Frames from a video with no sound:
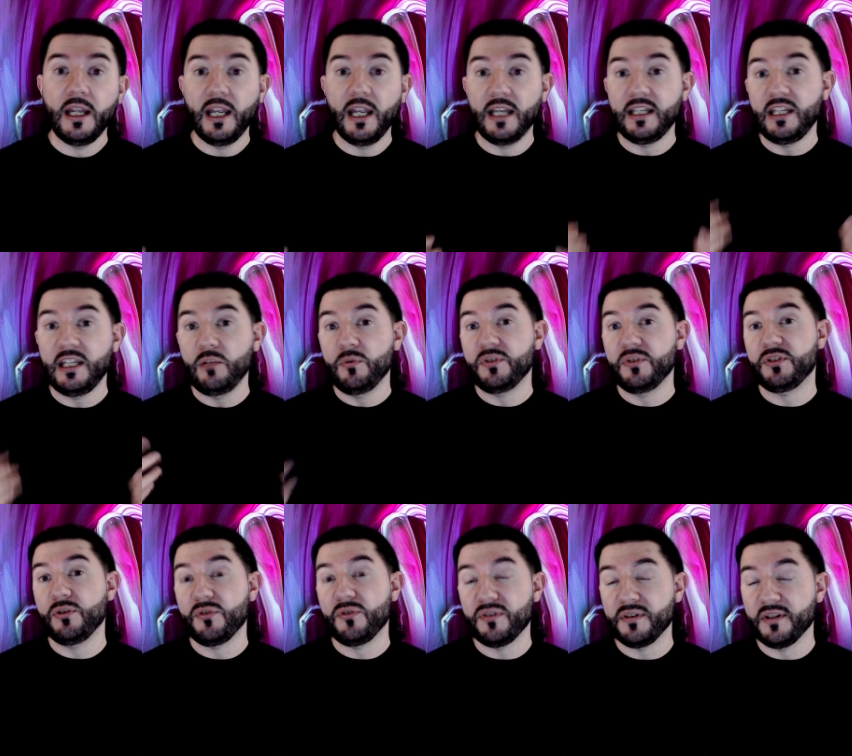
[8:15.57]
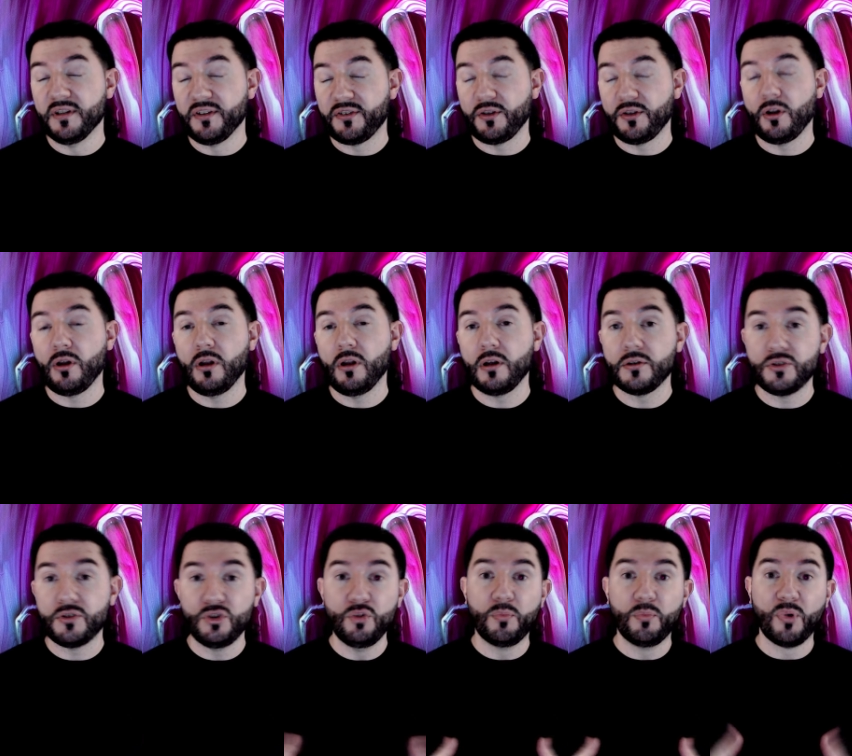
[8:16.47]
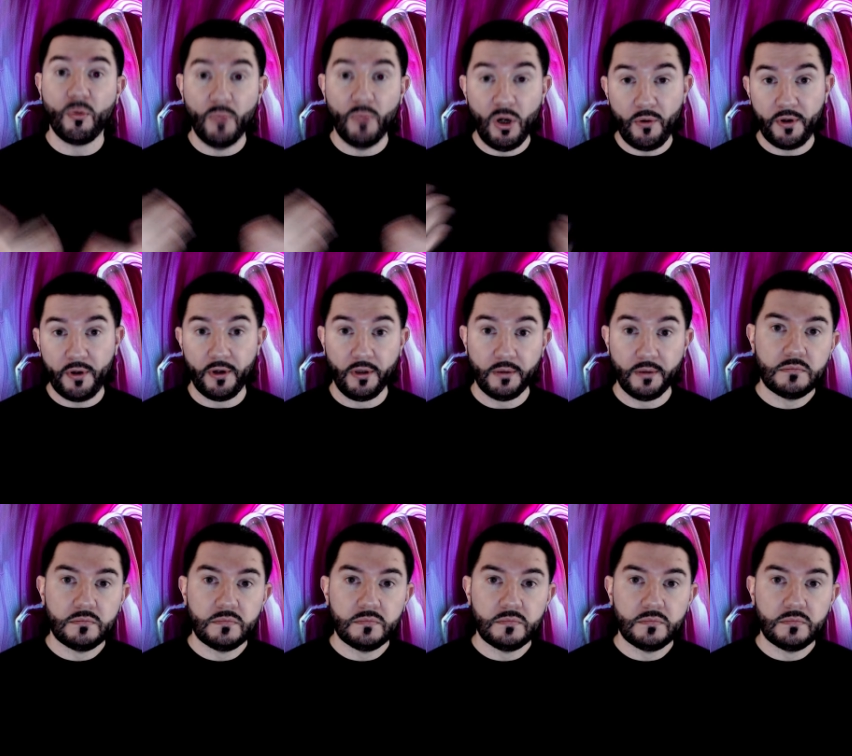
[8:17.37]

and he was using the song to promote her.